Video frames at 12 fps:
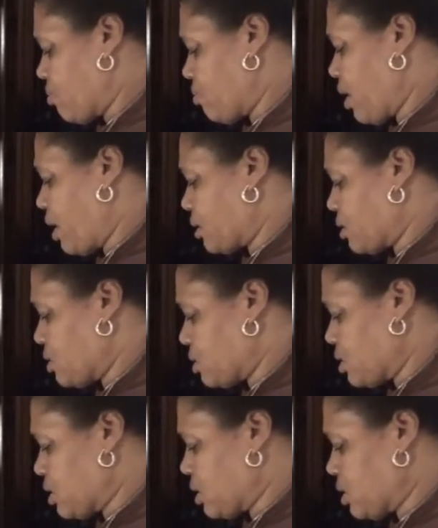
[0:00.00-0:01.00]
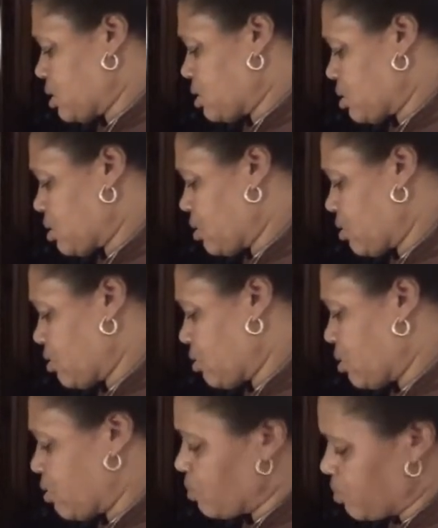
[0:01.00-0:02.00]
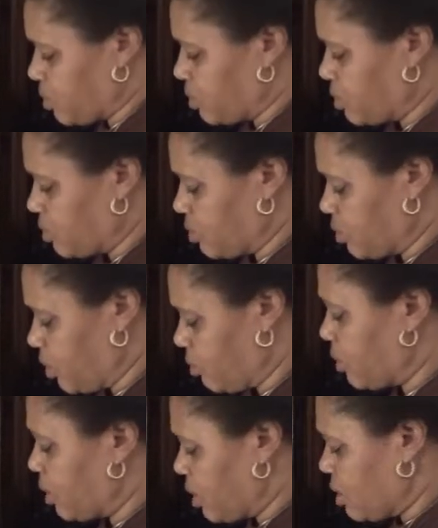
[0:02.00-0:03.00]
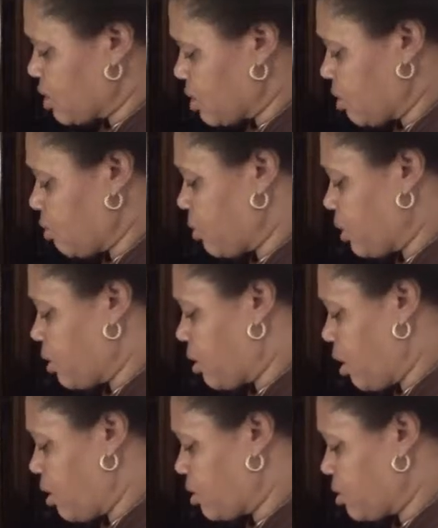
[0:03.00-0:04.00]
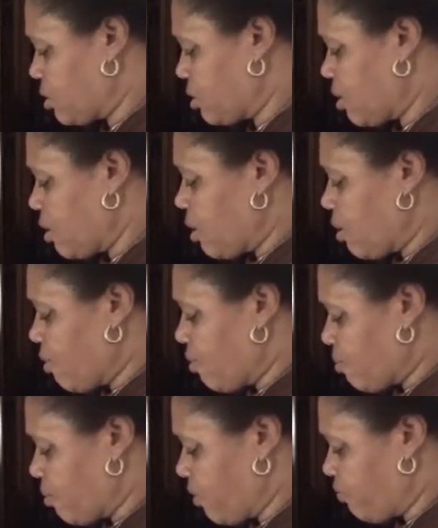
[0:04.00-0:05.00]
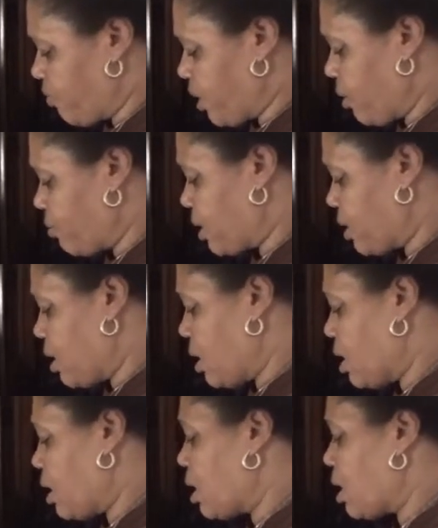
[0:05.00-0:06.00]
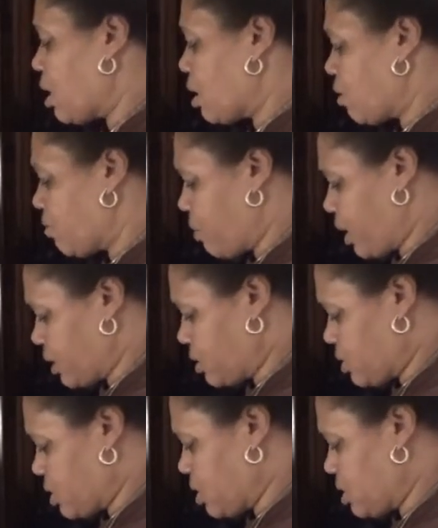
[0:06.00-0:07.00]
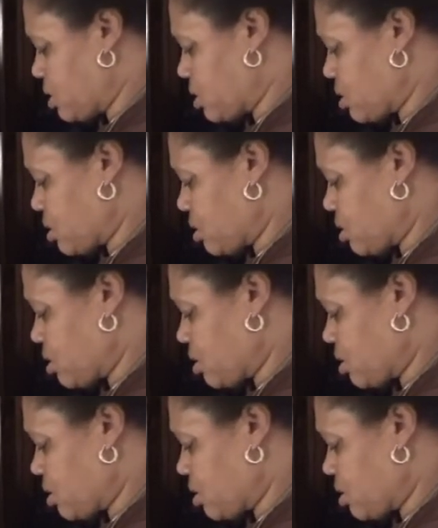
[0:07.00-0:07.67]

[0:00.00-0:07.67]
mac and cheese, so, or noodle. It's going to be a large. My family love mac and cheese.